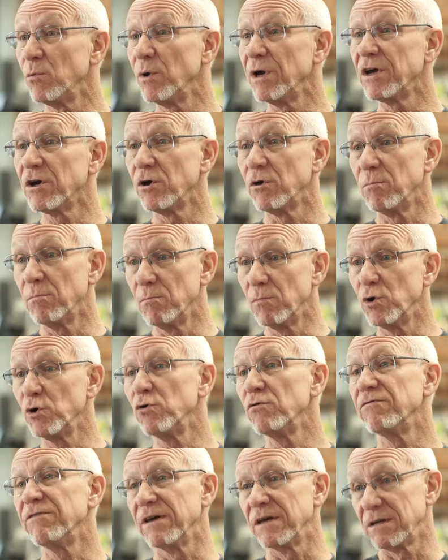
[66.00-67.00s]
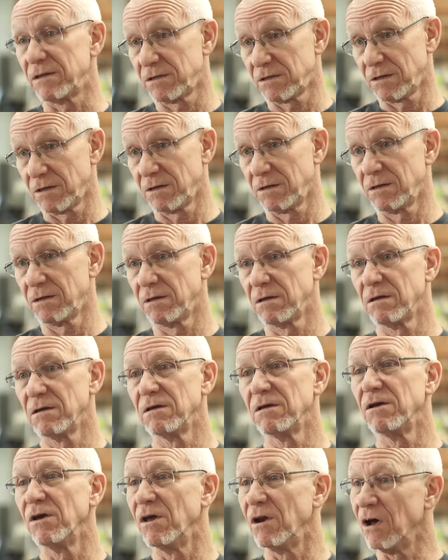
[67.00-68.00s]
we could move it
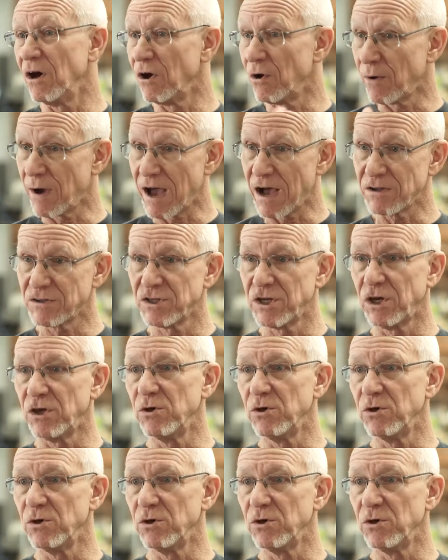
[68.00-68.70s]
you know, out to